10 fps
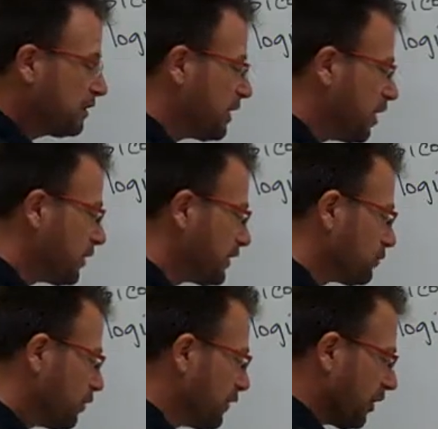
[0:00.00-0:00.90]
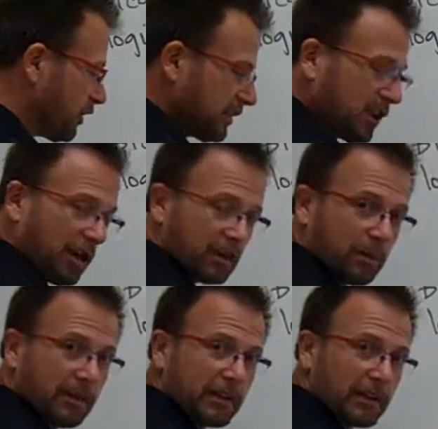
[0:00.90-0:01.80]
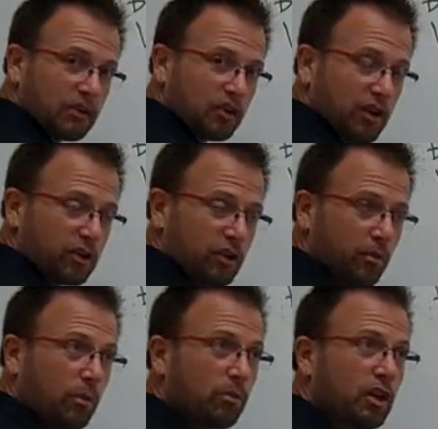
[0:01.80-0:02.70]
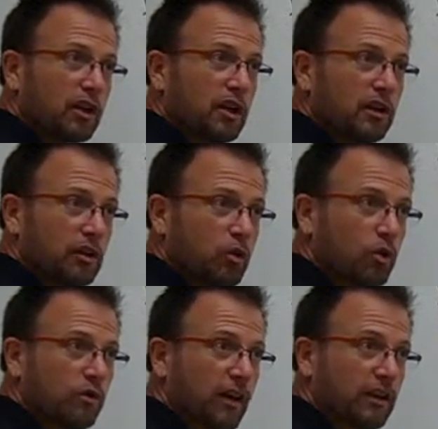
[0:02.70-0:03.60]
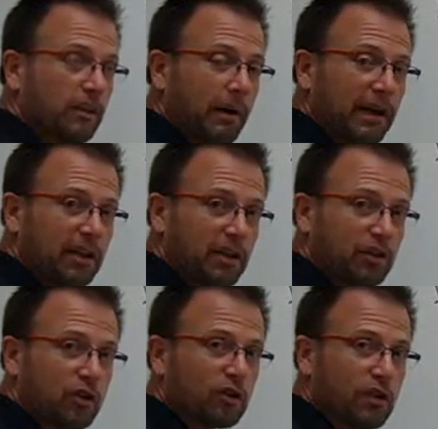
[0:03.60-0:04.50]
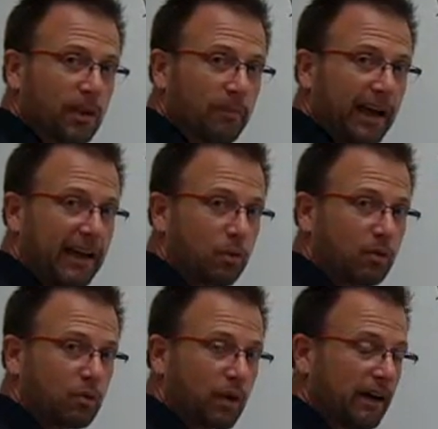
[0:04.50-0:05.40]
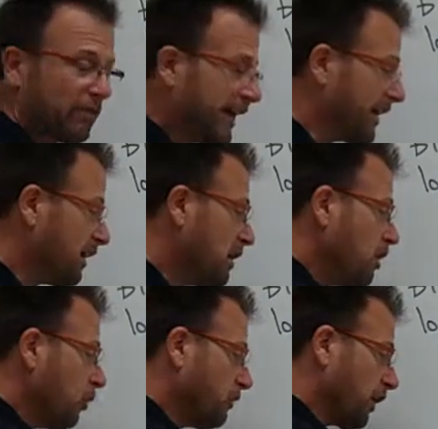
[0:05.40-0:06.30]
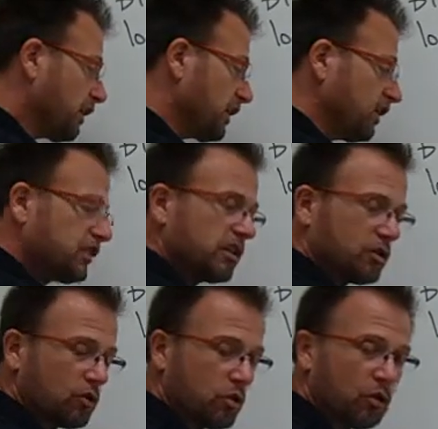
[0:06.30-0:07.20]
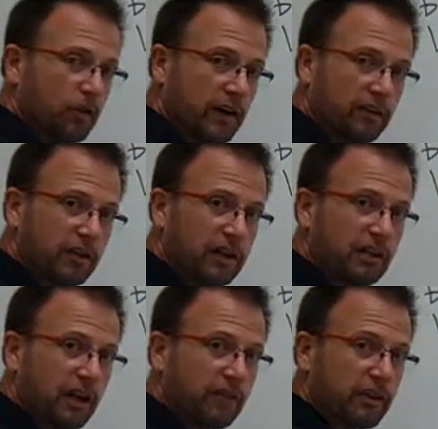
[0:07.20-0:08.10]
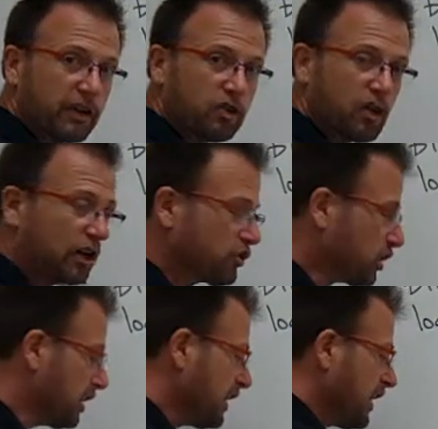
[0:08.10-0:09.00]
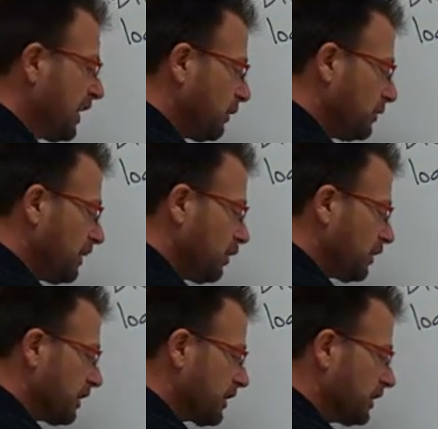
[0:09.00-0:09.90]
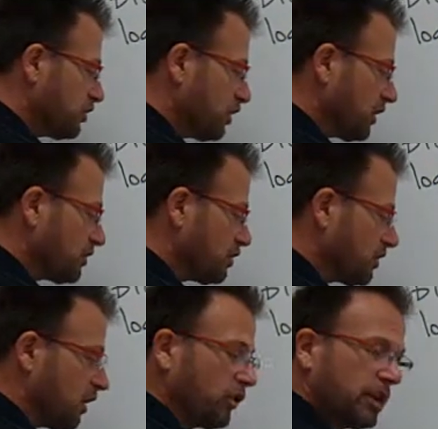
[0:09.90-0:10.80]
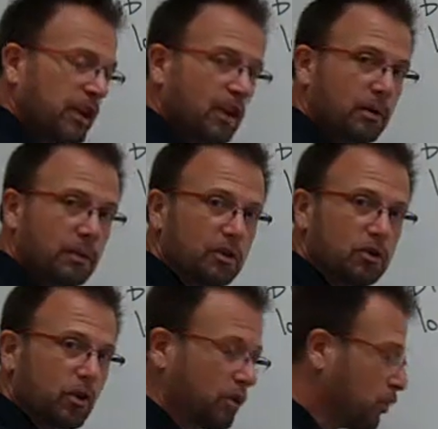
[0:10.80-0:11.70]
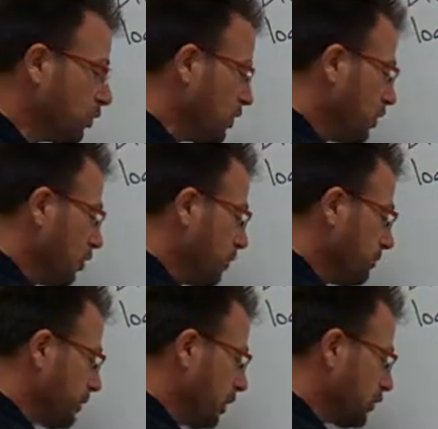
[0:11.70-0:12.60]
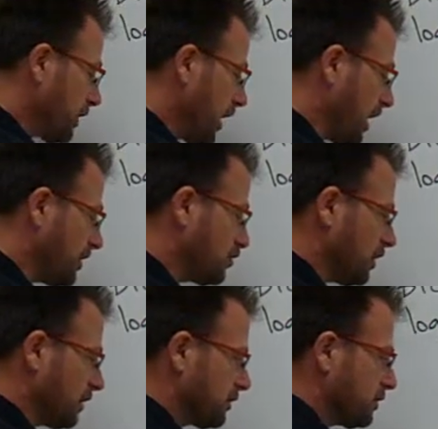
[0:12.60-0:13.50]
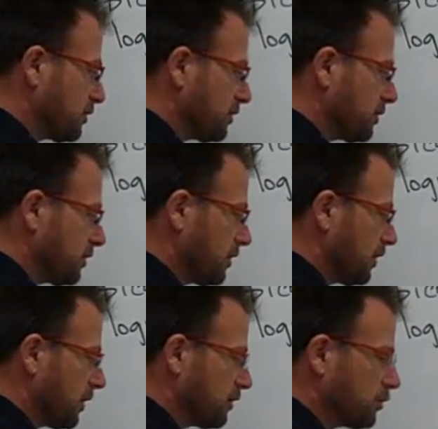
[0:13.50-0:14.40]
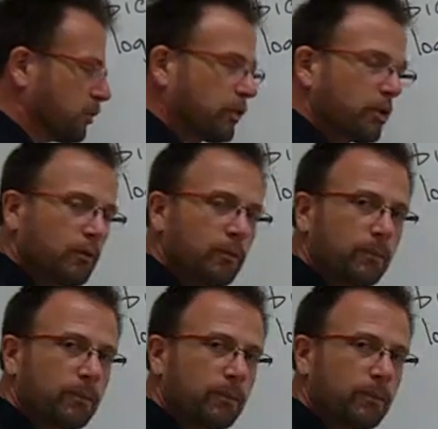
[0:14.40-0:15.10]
Notice we've already talked about the conjunction when we're looking at the truth value of the biconditional statement. How do we derive that? We've already looked at the truth value of a conjunction, and we know that a conjunction is only going to be true when both conjuncts are true.